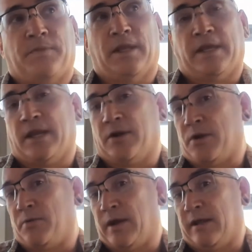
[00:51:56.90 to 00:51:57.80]
a
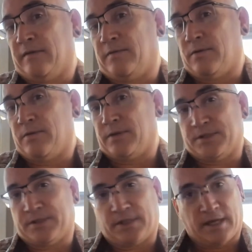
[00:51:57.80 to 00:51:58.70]
carrier wave for
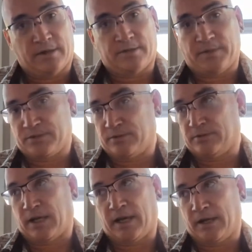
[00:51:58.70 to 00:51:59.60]
these higher
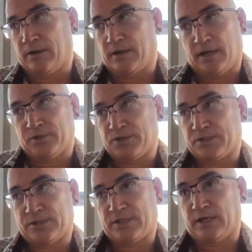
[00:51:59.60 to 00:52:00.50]
dimensional higher consciousness